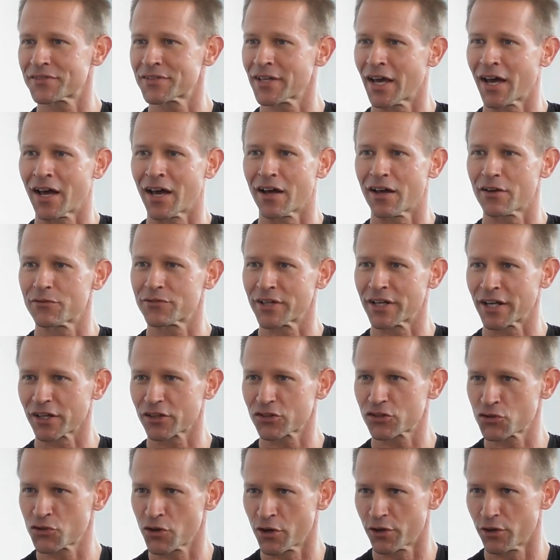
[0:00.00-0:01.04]
to have an
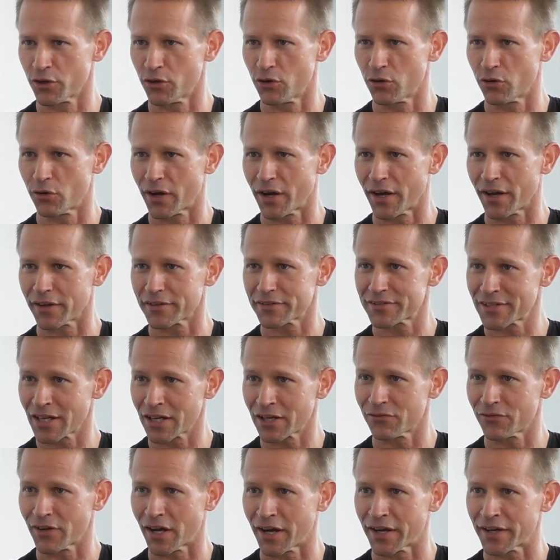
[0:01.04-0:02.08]
external set
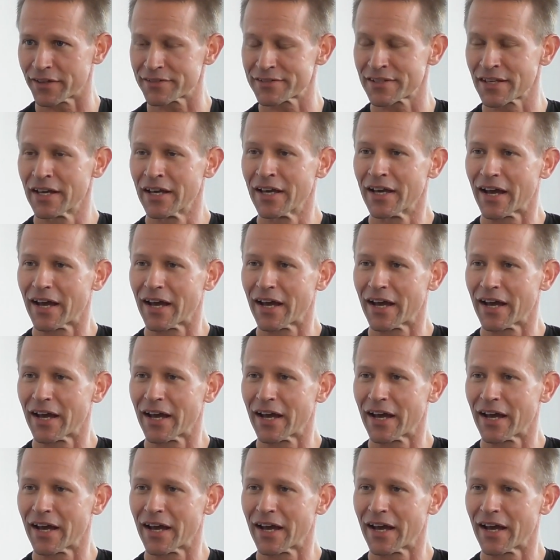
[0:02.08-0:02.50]
of eyes.